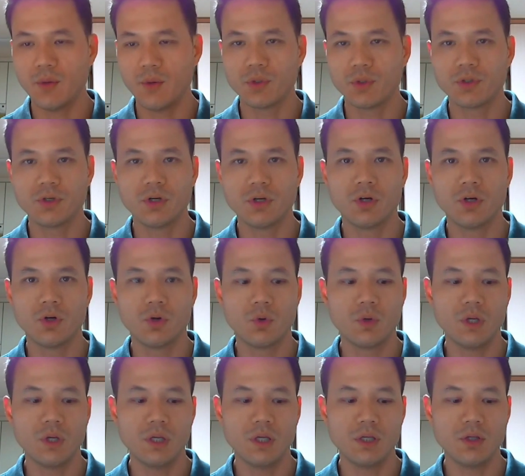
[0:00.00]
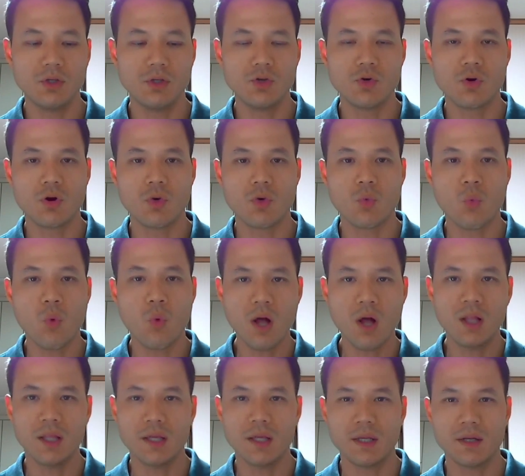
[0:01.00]
would go in your
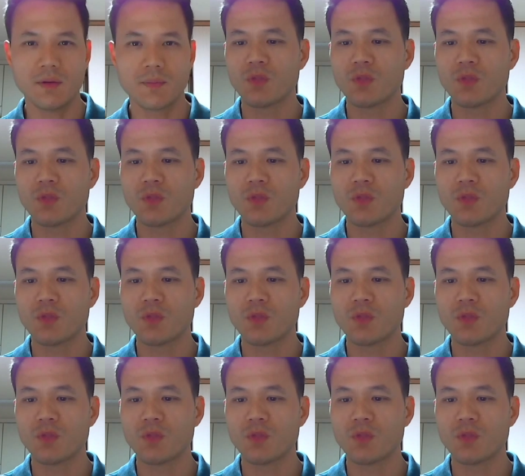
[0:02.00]
wallet.